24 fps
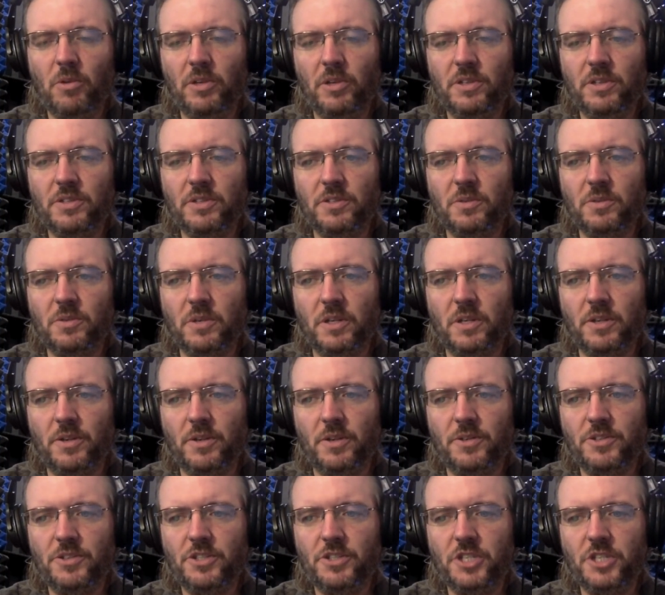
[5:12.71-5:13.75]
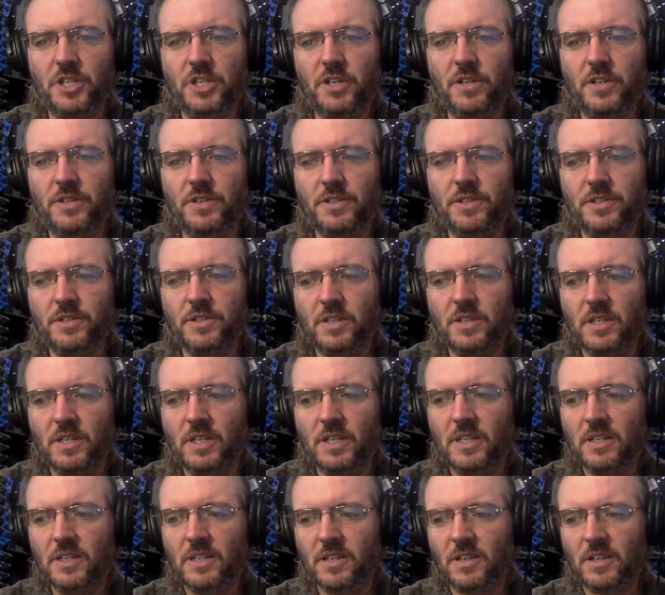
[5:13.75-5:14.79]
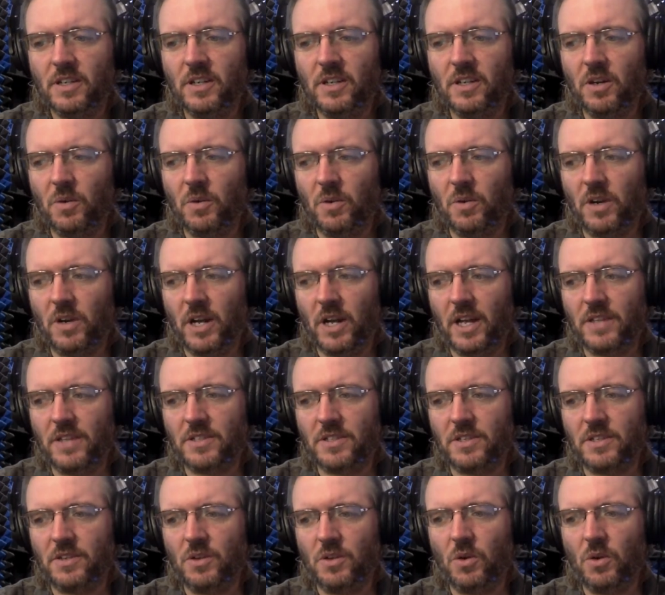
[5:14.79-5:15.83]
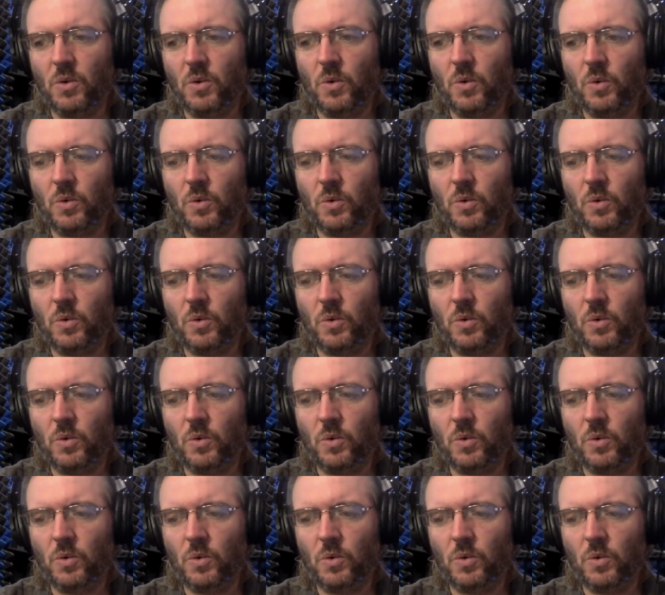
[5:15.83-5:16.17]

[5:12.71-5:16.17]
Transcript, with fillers: into one of those cheaters, you know, where it has a no